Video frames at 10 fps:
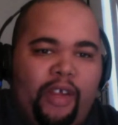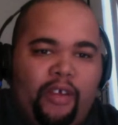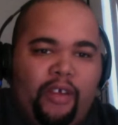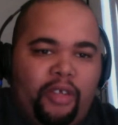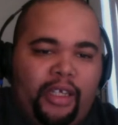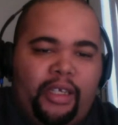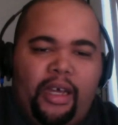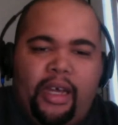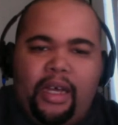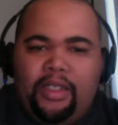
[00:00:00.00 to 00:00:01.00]
regularly
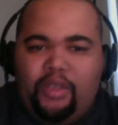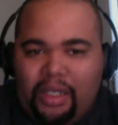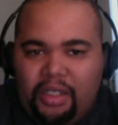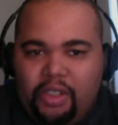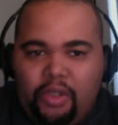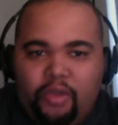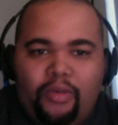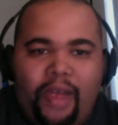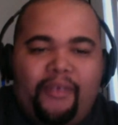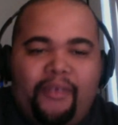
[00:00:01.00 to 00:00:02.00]
in
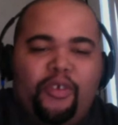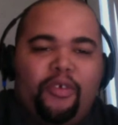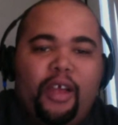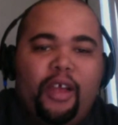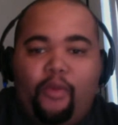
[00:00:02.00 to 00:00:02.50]
2002 after